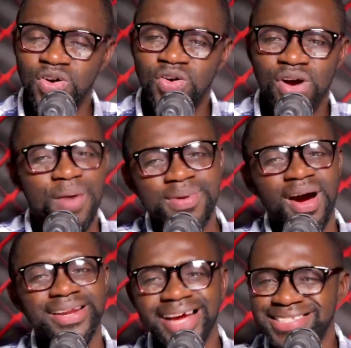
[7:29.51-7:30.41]
Maybe I'll
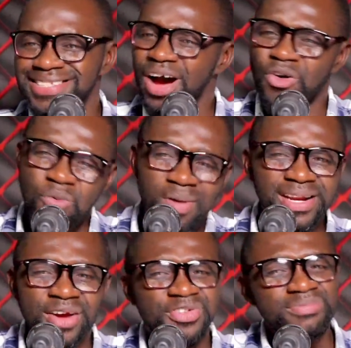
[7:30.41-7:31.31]
just a
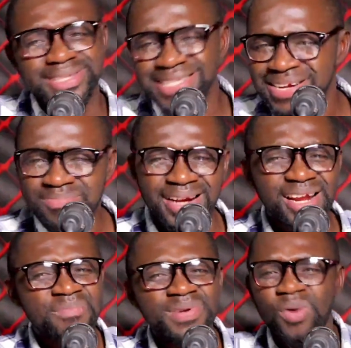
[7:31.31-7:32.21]
commandation with 3 months, I'll
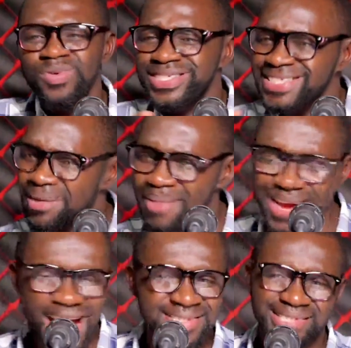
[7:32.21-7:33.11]
be a woot ya my
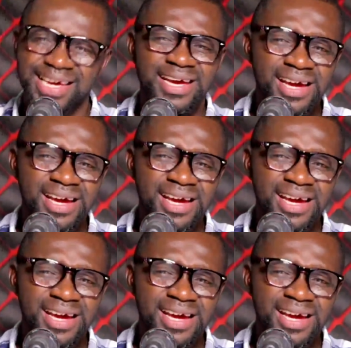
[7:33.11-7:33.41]
assay,